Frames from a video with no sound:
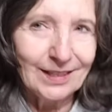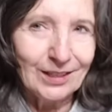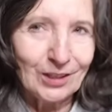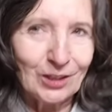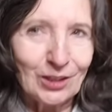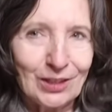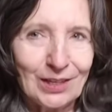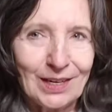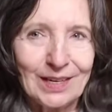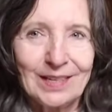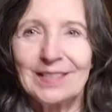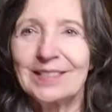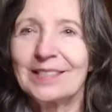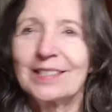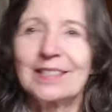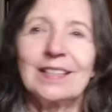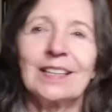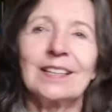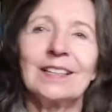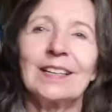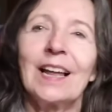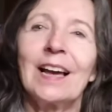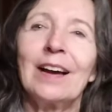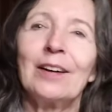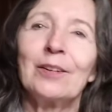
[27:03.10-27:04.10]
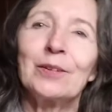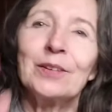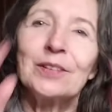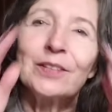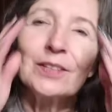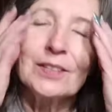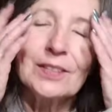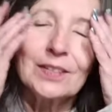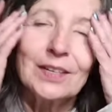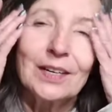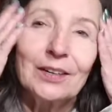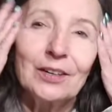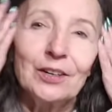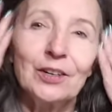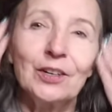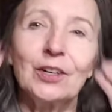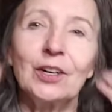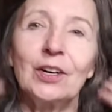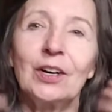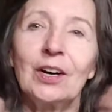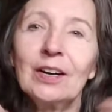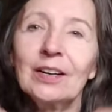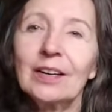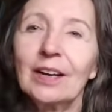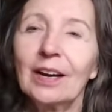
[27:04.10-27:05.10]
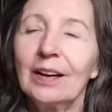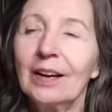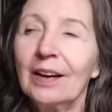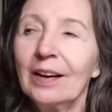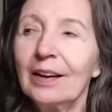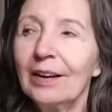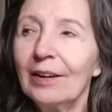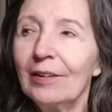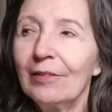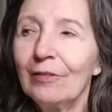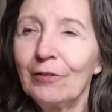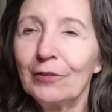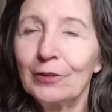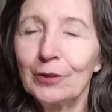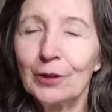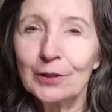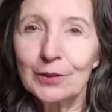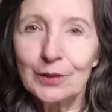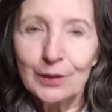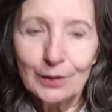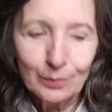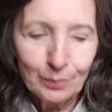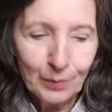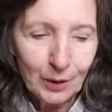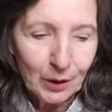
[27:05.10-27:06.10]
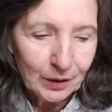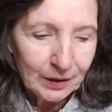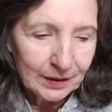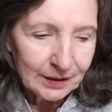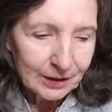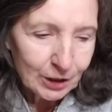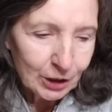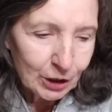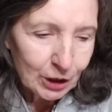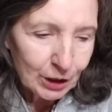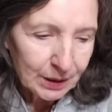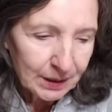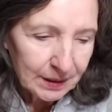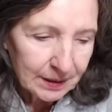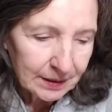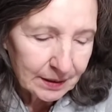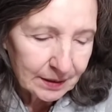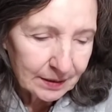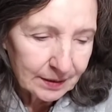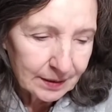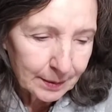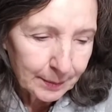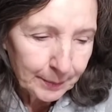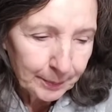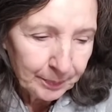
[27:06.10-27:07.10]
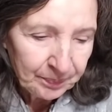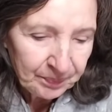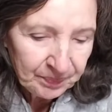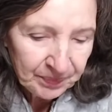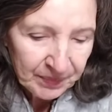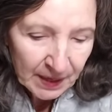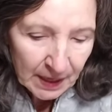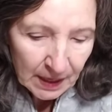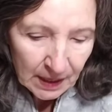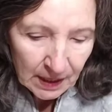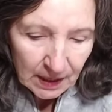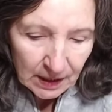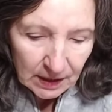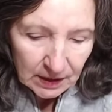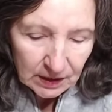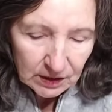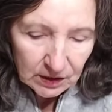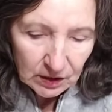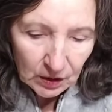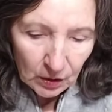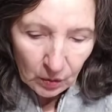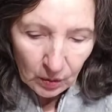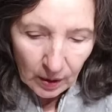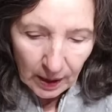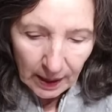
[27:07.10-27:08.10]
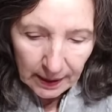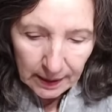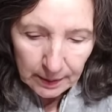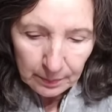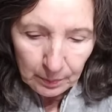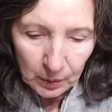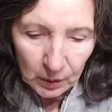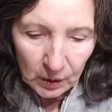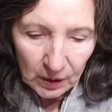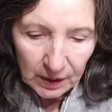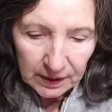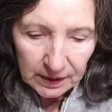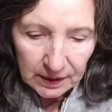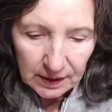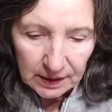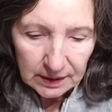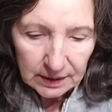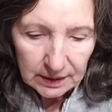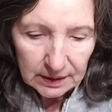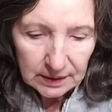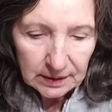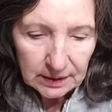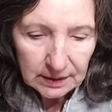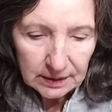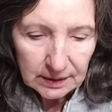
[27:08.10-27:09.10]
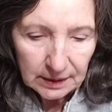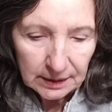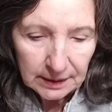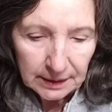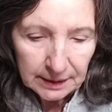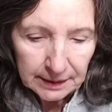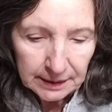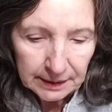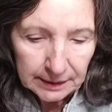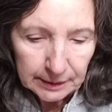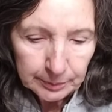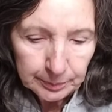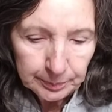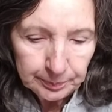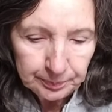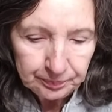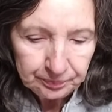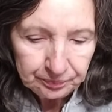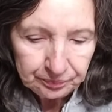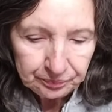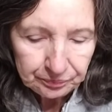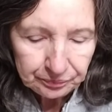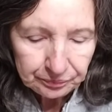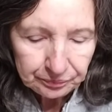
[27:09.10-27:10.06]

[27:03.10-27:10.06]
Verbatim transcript: she is the loudest darn dog for as small as she is. So I bought this, um,